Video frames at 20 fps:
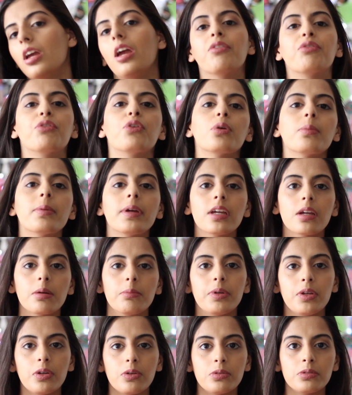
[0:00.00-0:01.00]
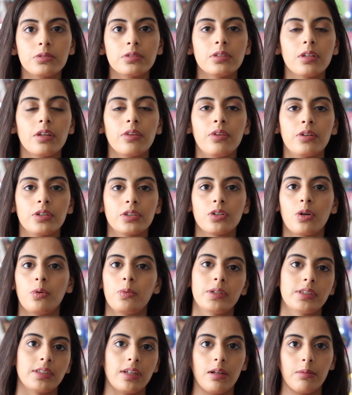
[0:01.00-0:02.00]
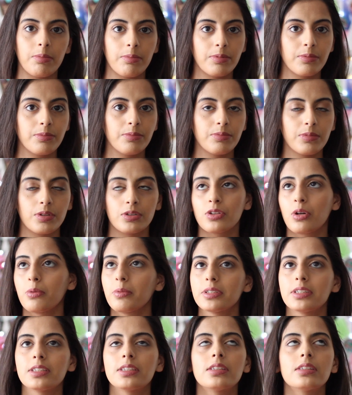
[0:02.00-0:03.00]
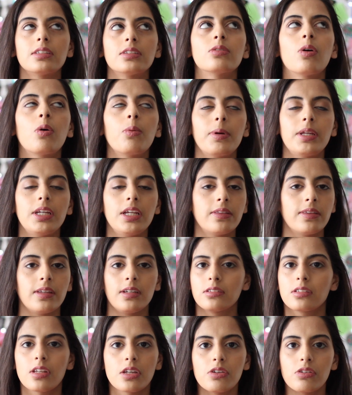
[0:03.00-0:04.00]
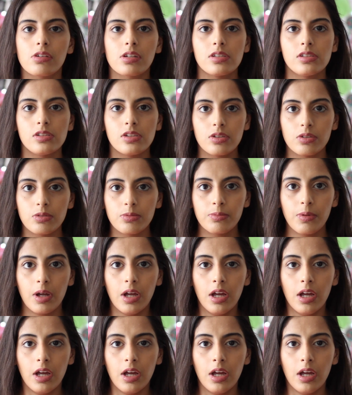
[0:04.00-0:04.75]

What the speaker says: If you're being abused, there's always help. There's always so many things that you can do.